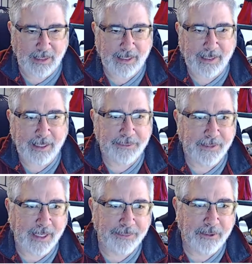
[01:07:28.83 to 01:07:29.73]

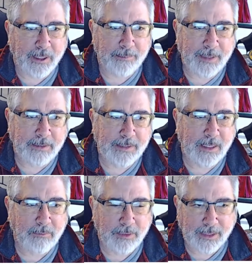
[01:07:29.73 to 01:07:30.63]
I thought about
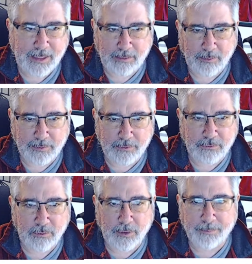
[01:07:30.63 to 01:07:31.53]
that when I came up with the
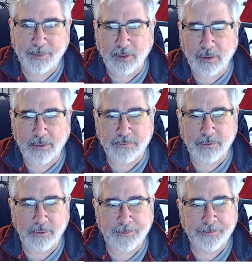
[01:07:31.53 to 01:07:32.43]
story, but
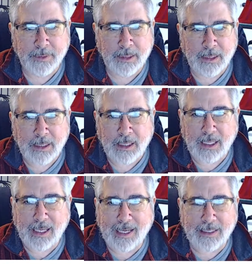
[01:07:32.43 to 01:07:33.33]
also
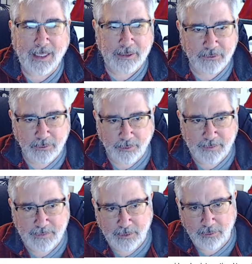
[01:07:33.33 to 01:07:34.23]
I like
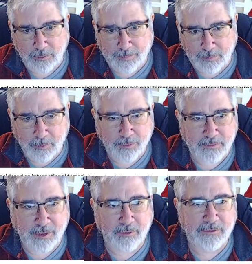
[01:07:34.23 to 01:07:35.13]
stories that are a little bit more
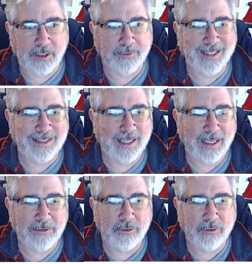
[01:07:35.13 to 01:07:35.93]
self-contained.